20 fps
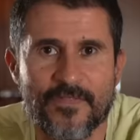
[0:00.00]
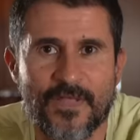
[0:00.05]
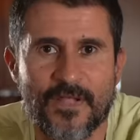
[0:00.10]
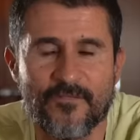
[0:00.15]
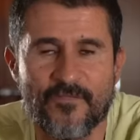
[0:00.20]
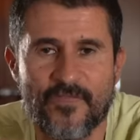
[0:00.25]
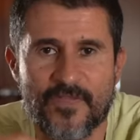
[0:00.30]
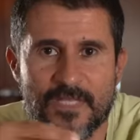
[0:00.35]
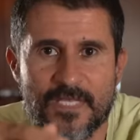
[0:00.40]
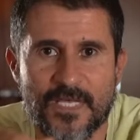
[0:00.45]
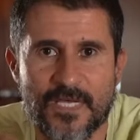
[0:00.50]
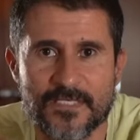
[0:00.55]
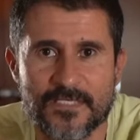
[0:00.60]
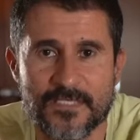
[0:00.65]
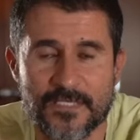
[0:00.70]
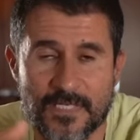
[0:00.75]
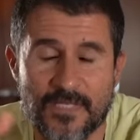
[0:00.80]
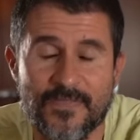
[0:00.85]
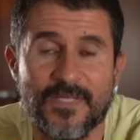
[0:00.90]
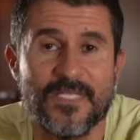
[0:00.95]
than
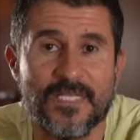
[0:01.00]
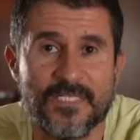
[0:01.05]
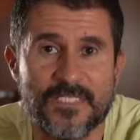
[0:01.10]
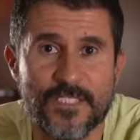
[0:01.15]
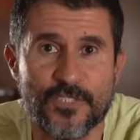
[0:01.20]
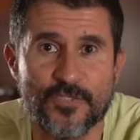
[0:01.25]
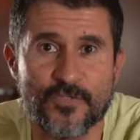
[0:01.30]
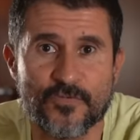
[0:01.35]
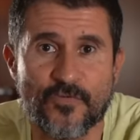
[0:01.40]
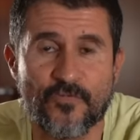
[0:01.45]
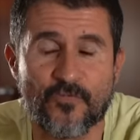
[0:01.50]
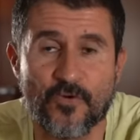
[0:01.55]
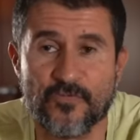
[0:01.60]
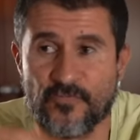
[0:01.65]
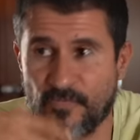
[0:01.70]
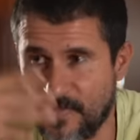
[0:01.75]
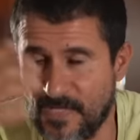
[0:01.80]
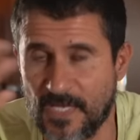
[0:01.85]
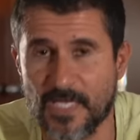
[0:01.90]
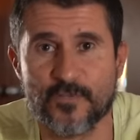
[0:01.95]
Fidias in the decisions. Of course,
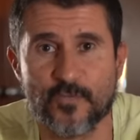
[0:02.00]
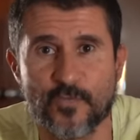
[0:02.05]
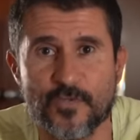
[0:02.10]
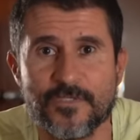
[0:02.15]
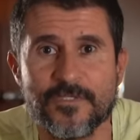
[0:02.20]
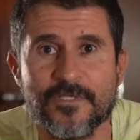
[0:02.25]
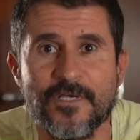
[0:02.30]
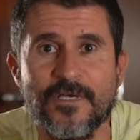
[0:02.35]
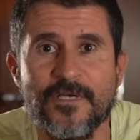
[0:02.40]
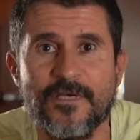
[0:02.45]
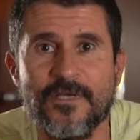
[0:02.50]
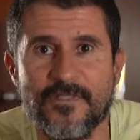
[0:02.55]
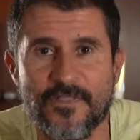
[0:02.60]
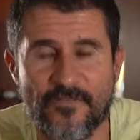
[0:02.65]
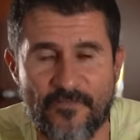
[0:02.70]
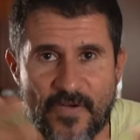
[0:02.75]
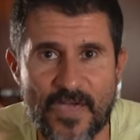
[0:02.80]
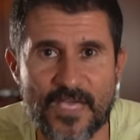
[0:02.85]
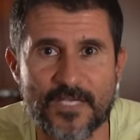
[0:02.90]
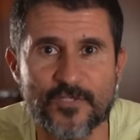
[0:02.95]
Fidias was the
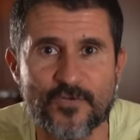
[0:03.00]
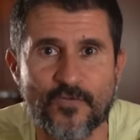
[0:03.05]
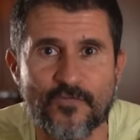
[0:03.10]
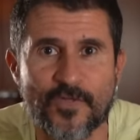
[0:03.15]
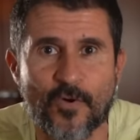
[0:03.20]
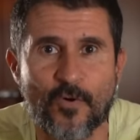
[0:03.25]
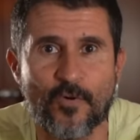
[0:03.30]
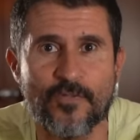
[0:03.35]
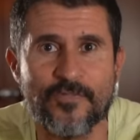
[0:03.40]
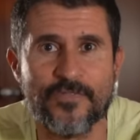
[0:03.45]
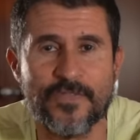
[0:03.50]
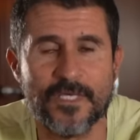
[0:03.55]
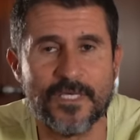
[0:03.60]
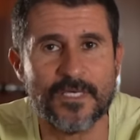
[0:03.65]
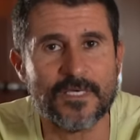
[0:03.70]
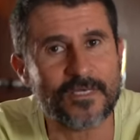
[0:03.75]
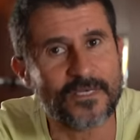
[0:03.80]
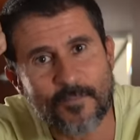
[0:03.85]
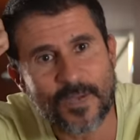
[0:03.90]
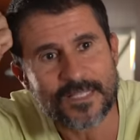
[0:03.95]
face of the whole
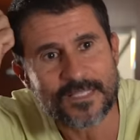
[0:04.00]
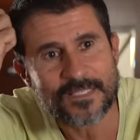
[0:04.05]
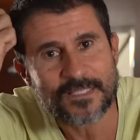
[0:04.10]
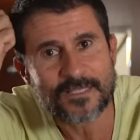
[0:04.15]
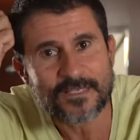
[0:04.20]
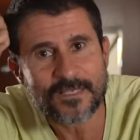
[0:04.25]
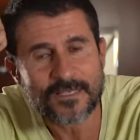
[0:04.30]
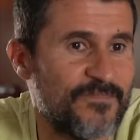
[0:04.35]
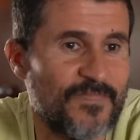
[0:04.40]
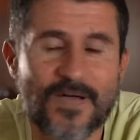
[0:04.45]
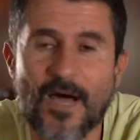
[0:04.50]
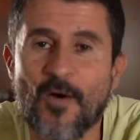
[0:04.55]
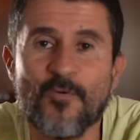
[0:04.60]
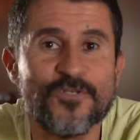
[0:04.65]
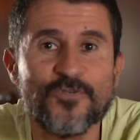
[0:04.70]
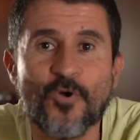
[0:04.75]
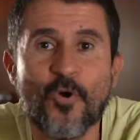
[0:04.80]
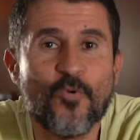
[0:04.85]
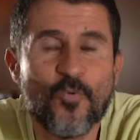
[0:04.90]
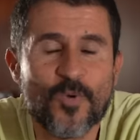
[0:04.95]
thing, but I
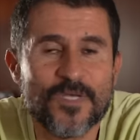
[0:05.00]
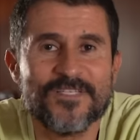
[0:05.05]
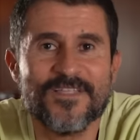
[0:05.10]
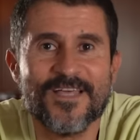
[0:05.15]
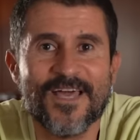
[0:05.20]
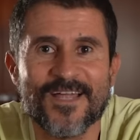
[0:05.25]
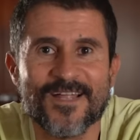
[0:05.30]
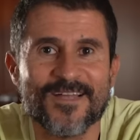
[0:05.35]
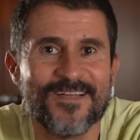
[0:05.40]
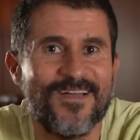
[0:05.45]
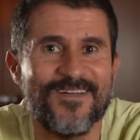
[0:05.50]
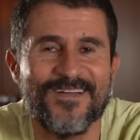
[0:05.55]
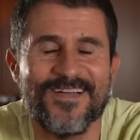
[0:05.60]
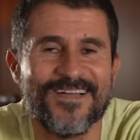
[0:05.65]
was always there.